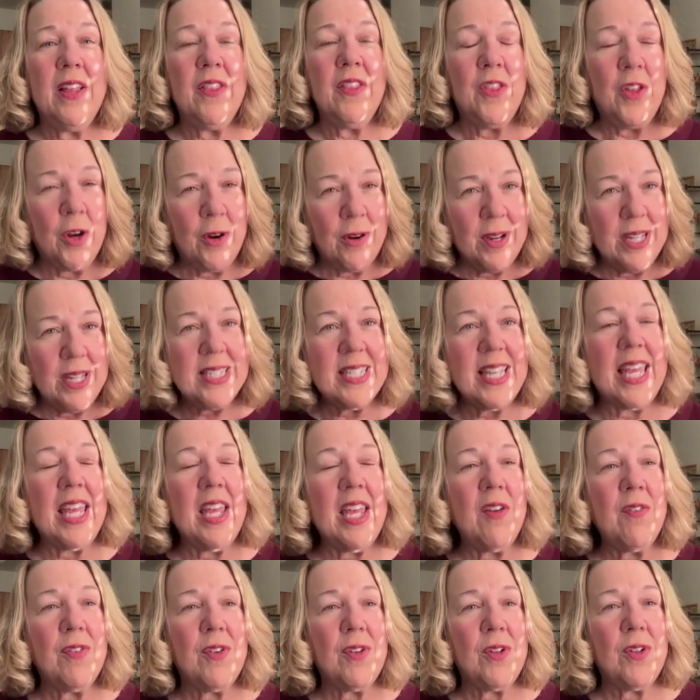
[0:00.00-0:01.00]
There is
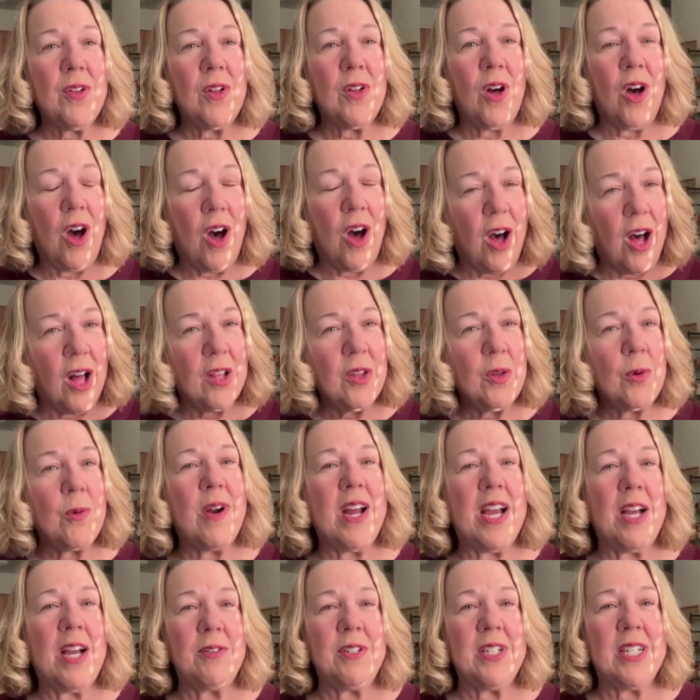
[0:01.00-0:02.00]
evil all
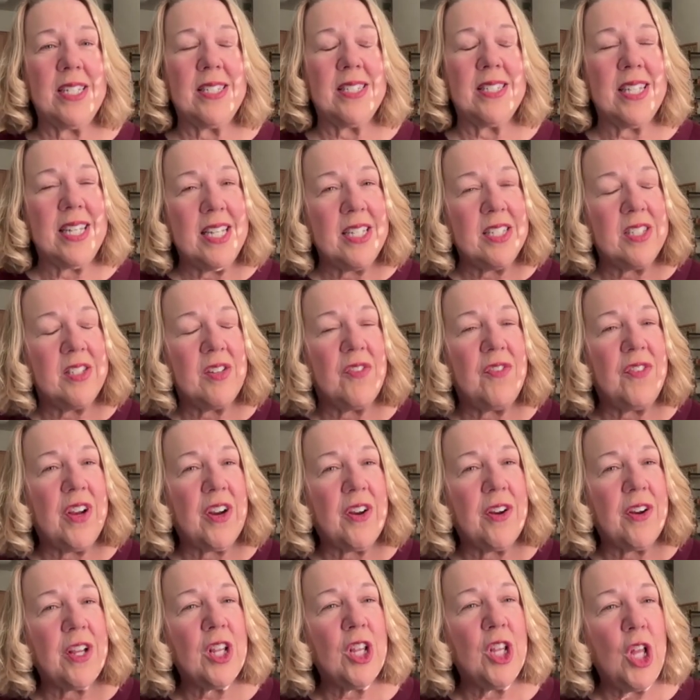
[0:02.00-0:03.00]
around us. It is a
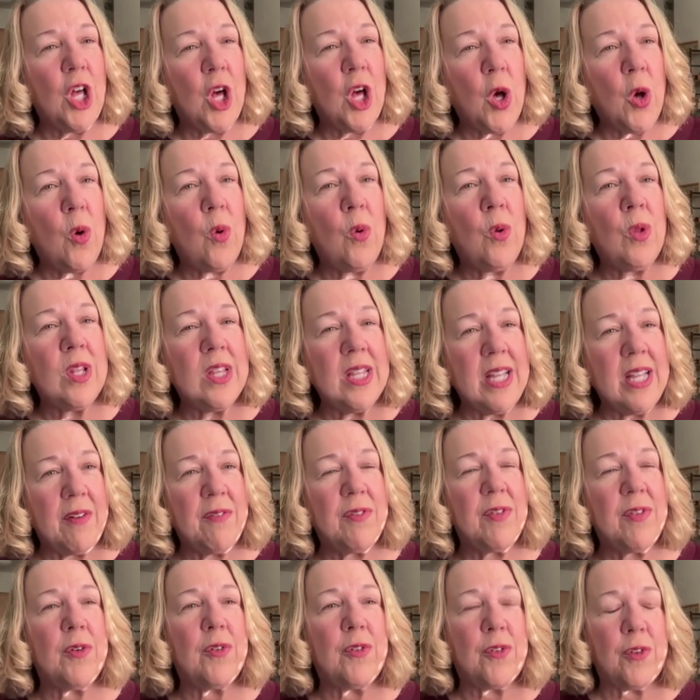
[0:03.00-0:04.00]
very low
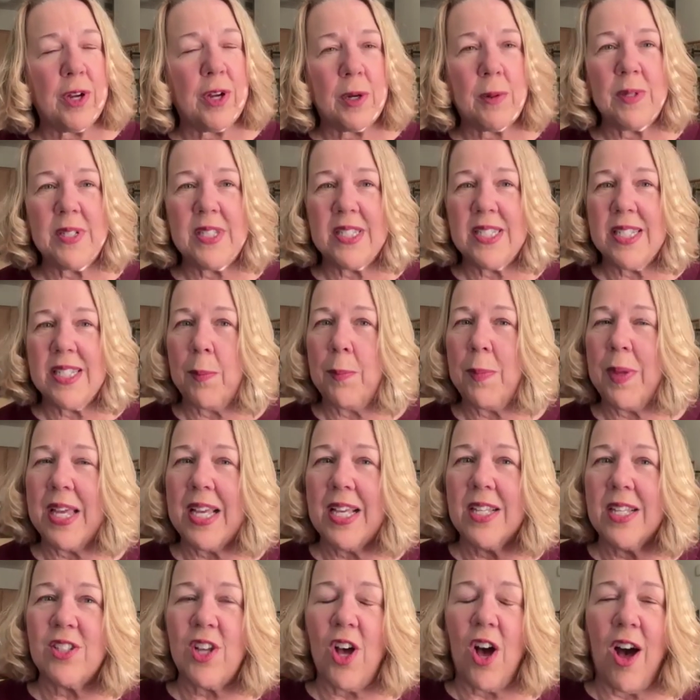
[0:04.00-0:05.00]
level frequency
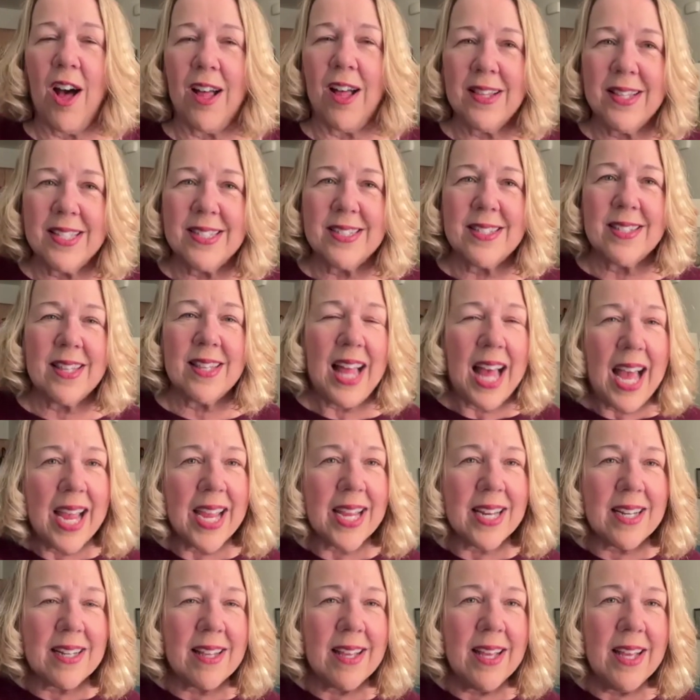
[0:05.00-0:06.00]
because all is
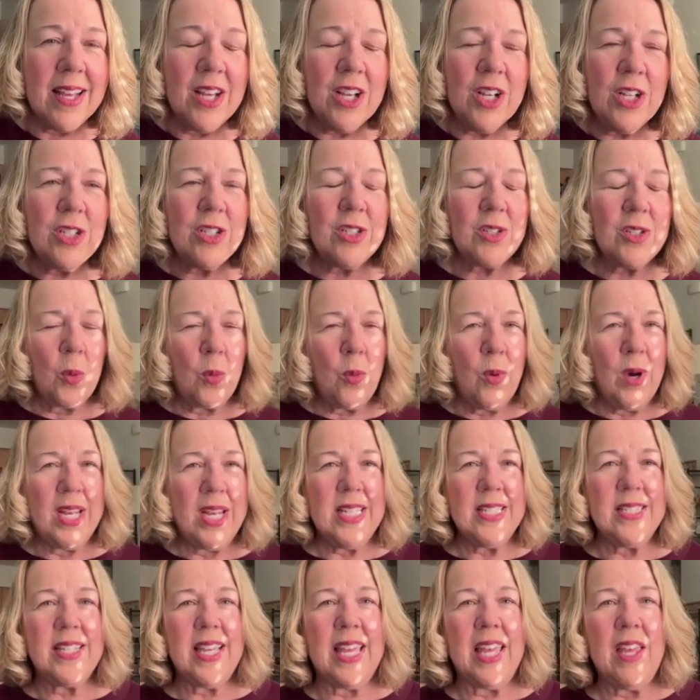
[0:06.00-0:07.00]
light. So what
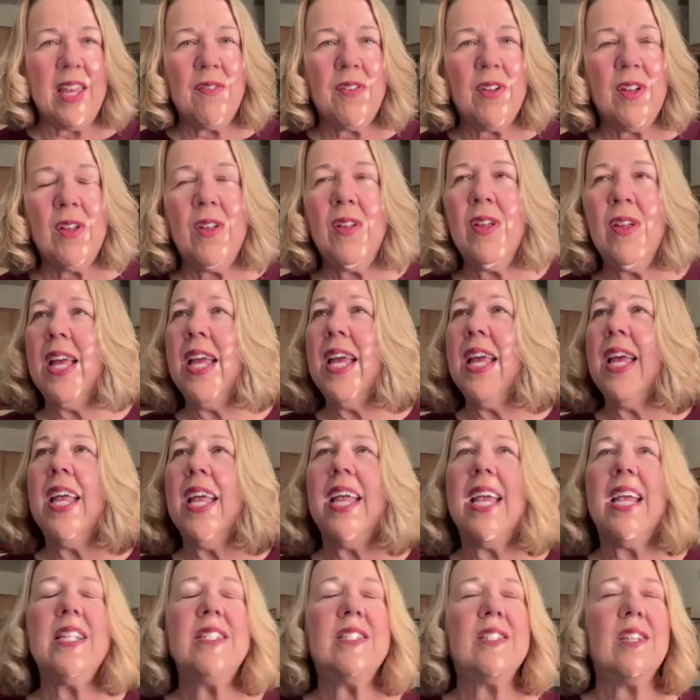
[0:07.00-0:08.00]
is evil?
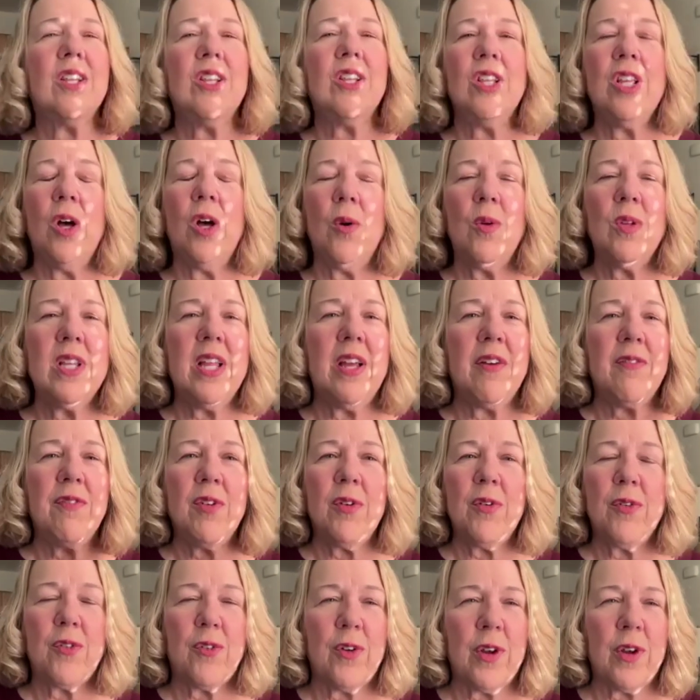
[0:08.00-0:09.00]
It's a low
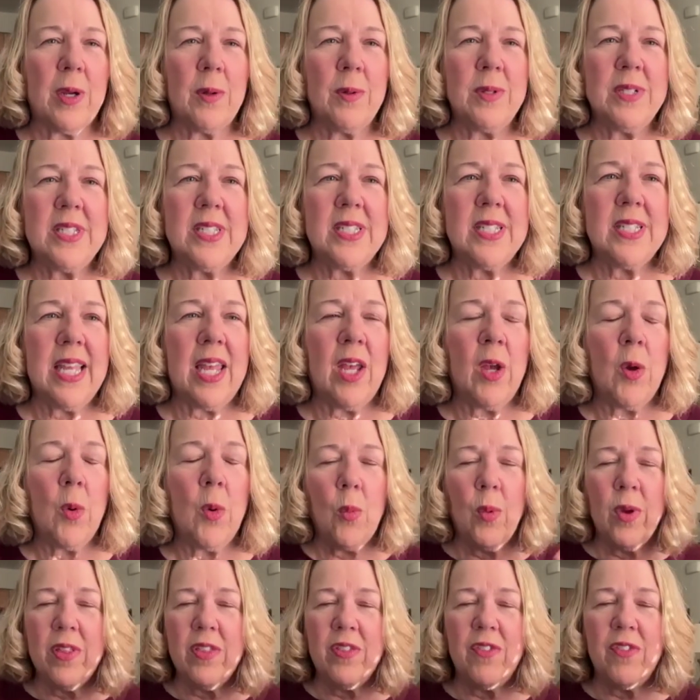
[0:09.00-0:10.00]
level frequency
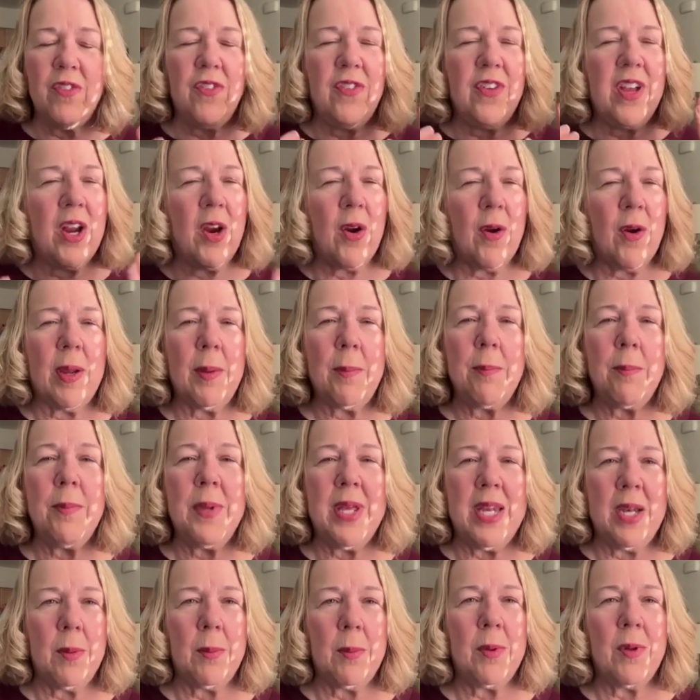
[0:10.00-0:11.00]
with very
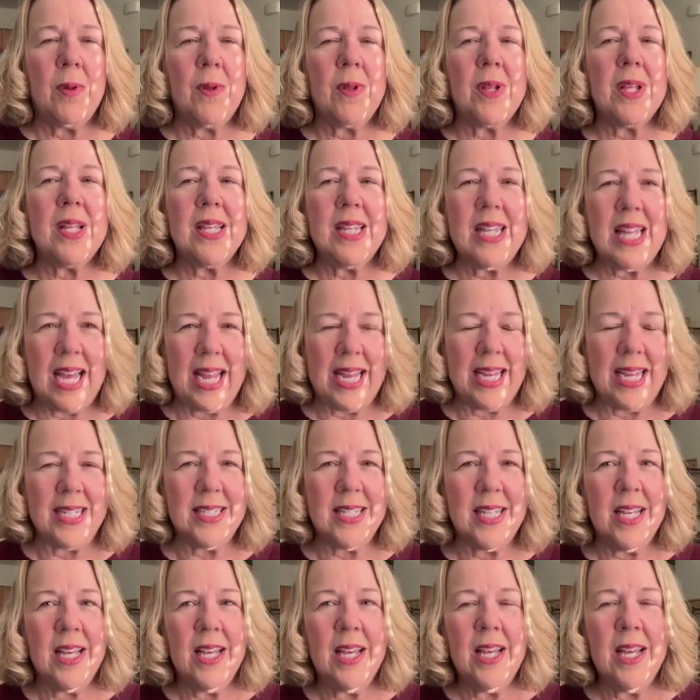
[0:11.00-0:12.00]
minimal light.